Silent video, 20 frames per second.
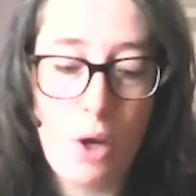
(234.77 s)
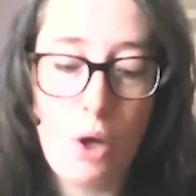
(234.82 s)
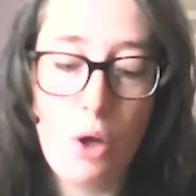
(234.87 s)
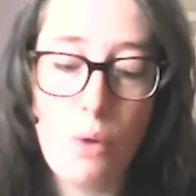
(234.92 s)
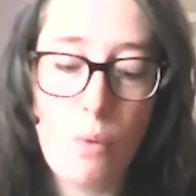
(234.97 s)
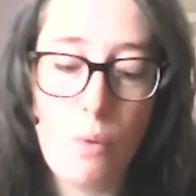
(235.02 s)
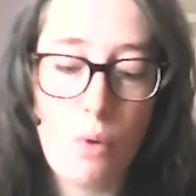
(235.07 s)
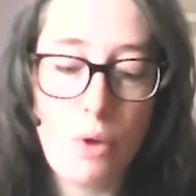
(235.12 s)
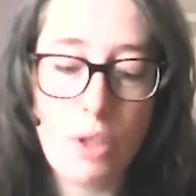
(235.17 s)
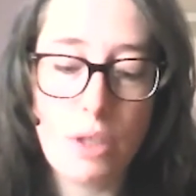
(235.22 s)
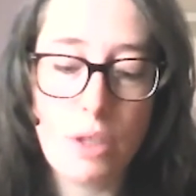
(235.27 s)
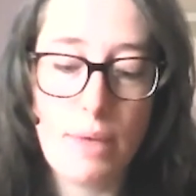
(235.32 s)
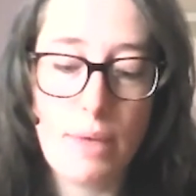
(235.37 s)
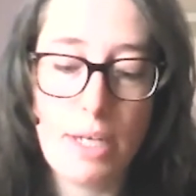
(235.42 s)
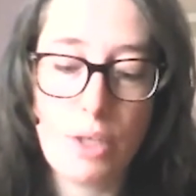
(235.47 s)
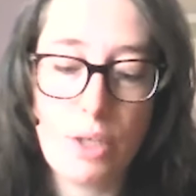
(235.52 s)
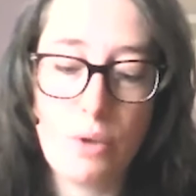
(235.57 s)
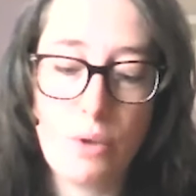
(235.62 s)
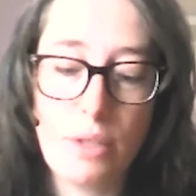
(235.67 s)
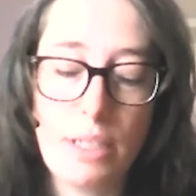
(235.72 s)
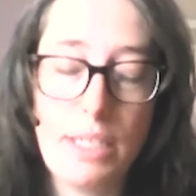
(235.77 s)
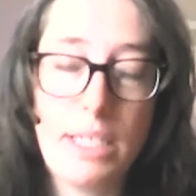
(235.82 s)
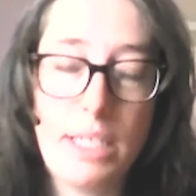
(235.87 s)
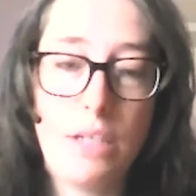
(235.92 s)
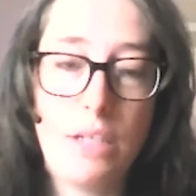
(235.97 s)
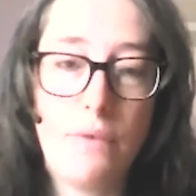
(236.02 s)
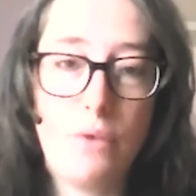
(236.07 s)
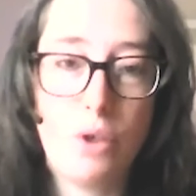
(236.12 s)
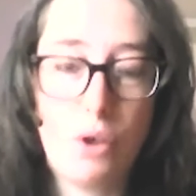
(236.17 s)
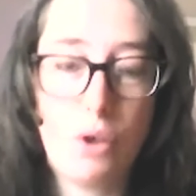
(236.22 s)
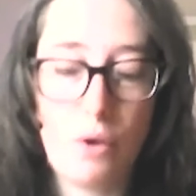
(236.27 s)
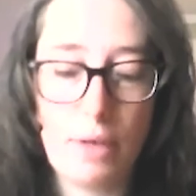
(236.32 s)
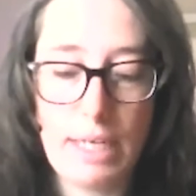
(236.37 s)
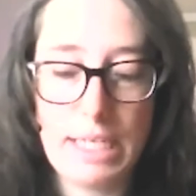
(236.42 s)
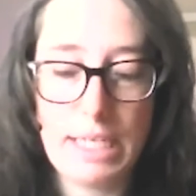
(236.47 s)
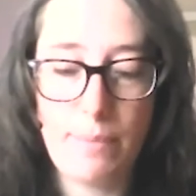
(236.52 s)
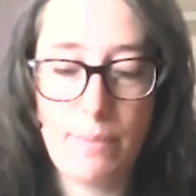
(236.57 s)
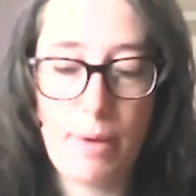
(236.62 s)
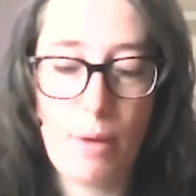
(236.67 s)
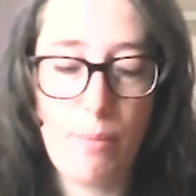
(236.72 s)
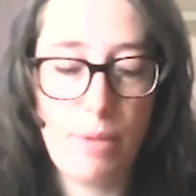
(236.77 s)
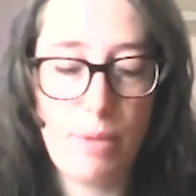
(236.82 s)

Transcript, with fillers: who also issued a list of decrees about